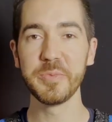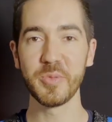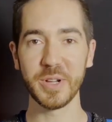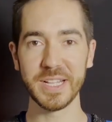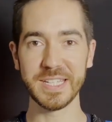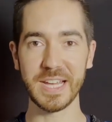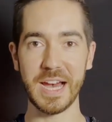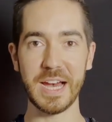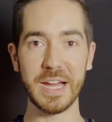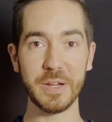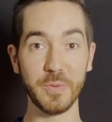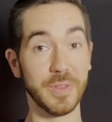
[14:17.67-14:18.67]
printed
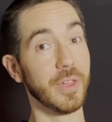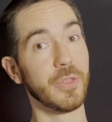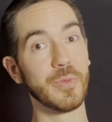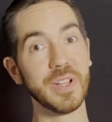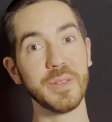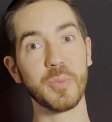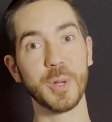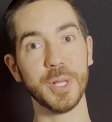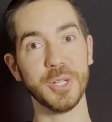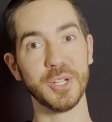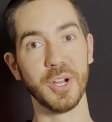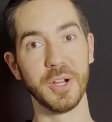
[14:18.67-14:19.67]
tie with a 3D printed
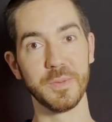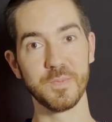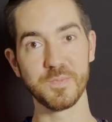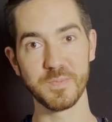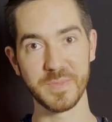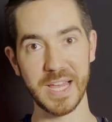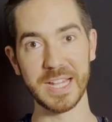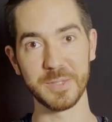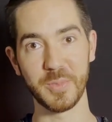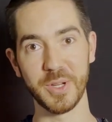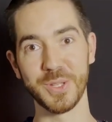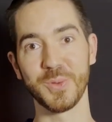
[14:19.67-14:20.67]
shirt. That's
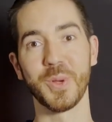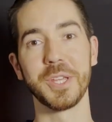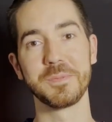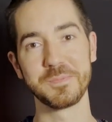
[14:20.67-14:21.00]
pretty sweet.